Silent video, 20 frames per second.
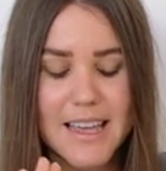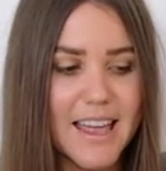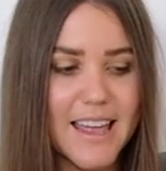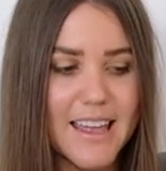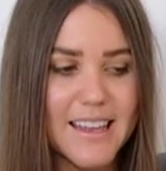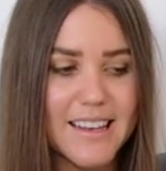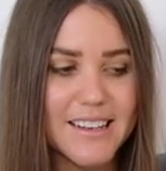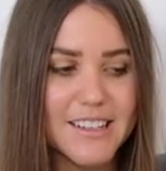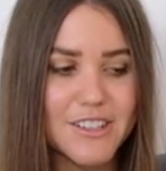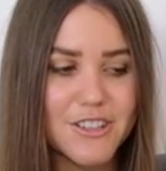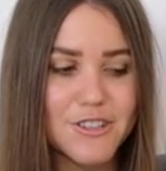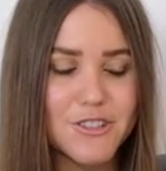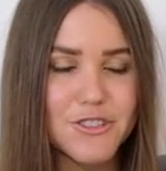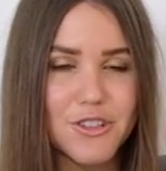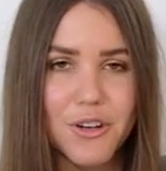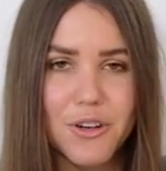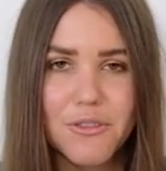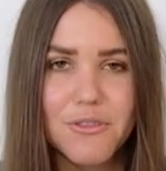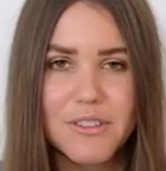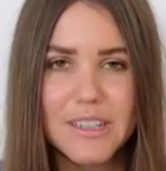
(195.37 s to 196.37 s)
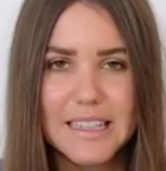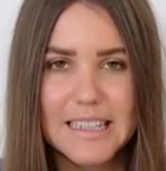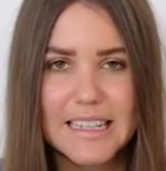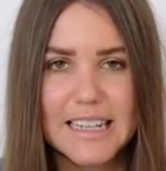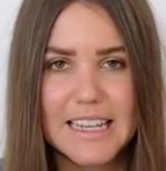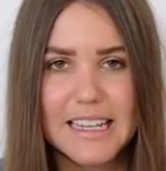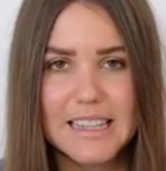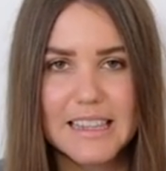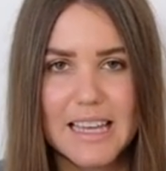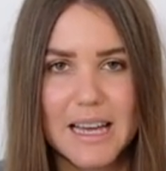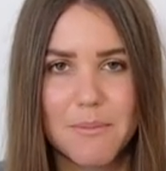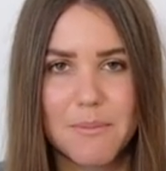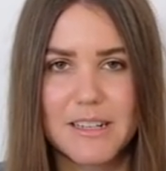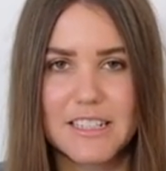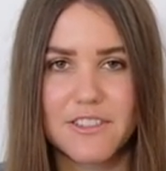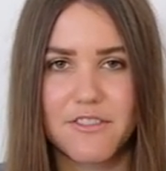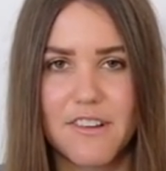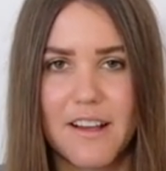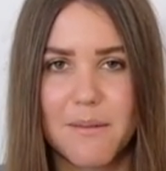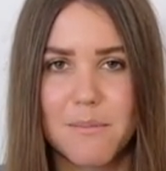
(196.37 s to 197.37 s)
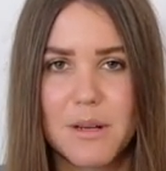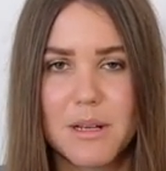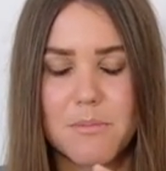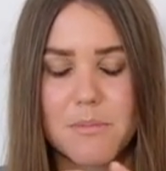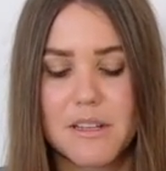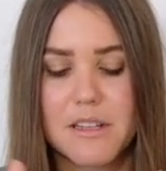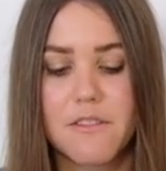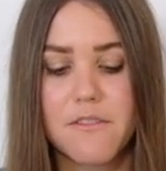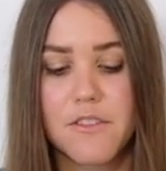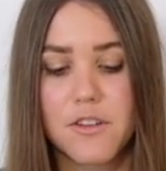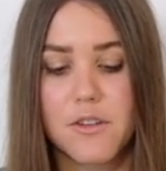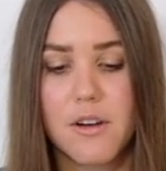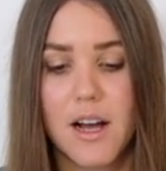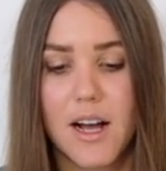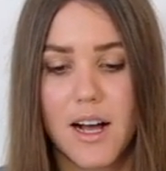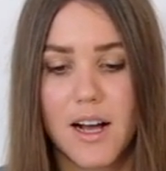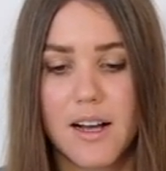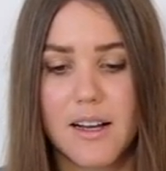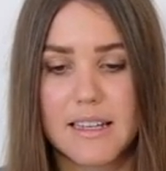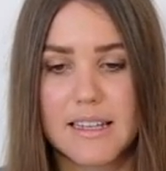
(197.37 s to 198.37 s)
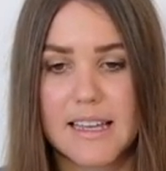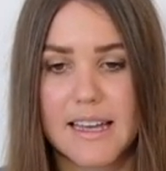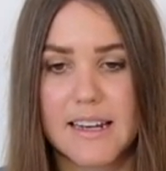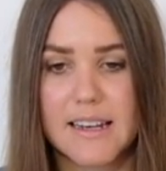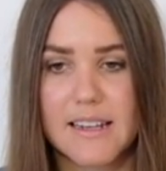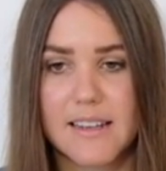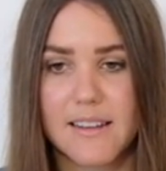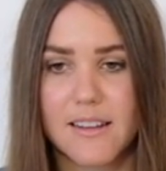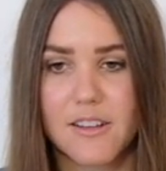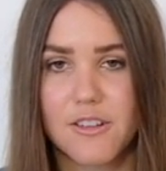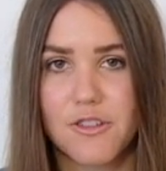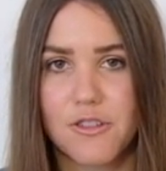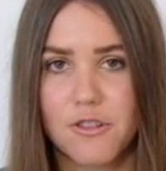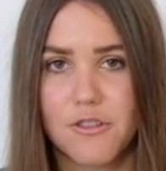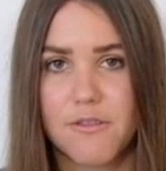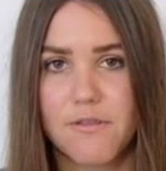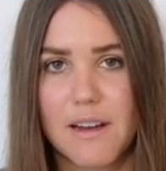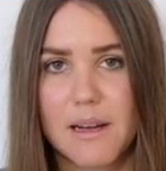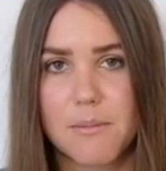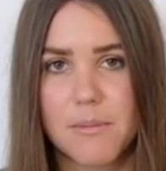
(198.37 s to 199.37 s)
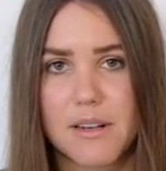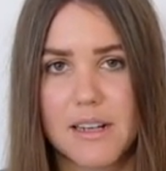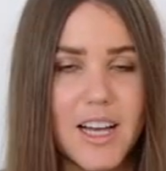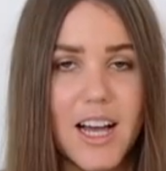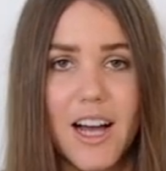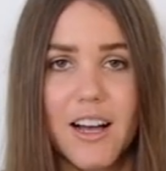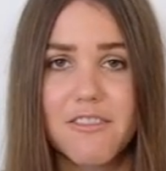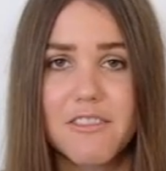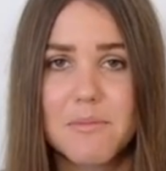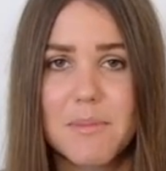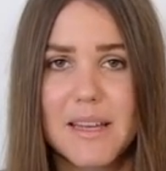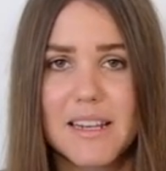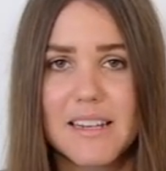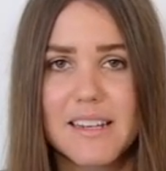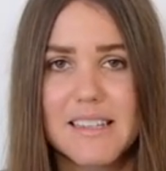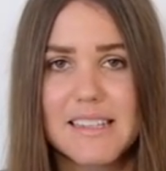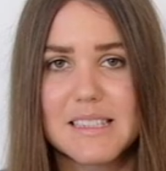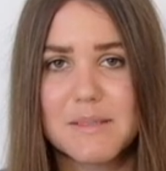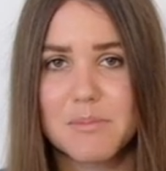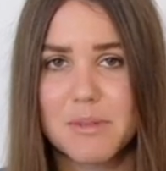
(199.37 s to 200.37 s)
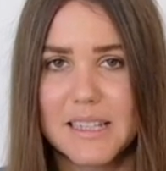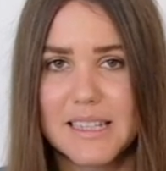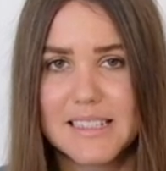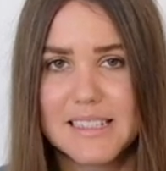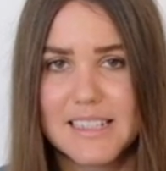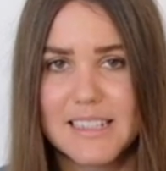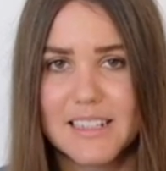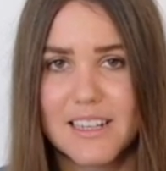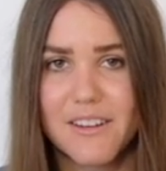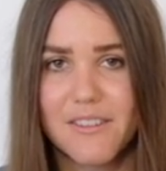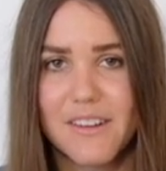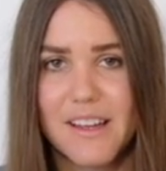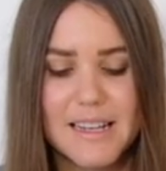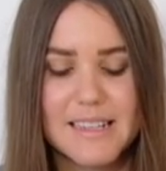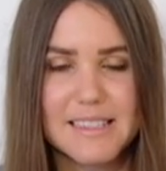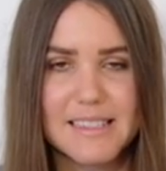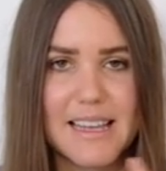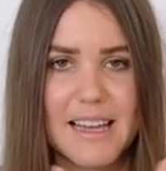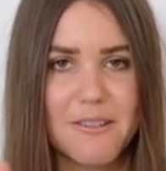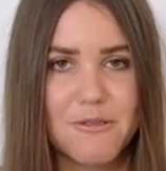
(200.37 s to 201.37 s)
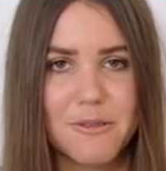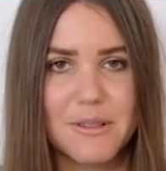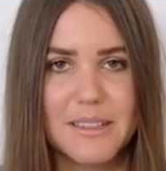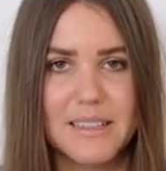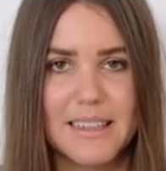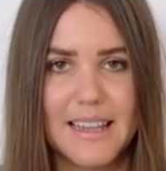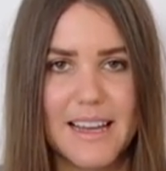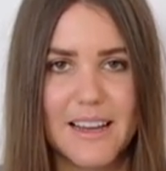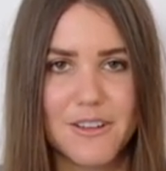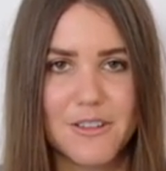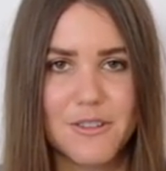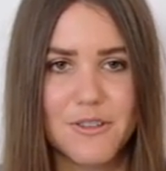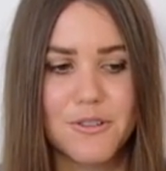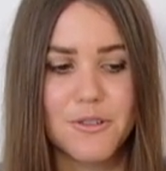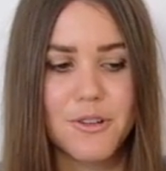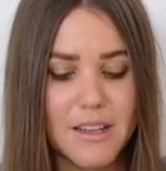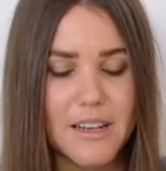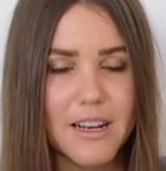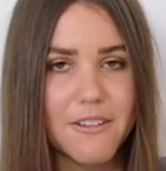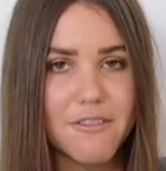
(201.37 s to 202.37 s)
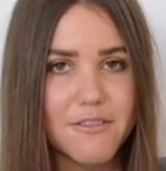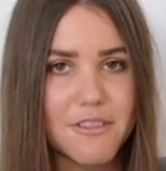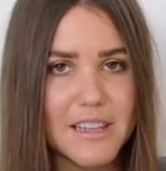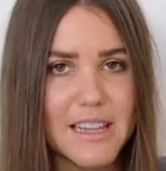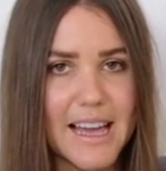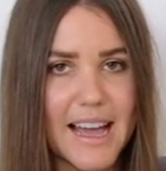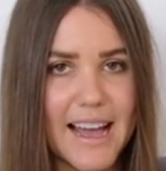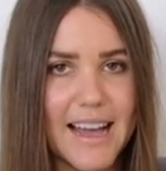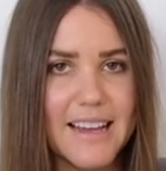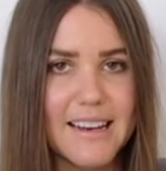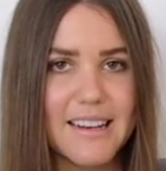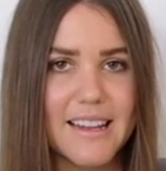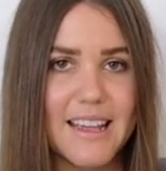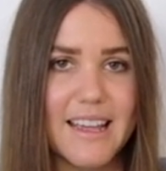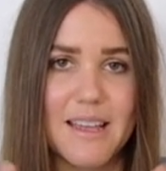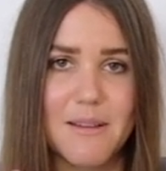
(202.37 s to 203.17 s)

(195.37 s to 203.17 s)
and you don't really need that much fabric but if you are getting new fabric half a meter is plenty enough as that will allow you enough for the hat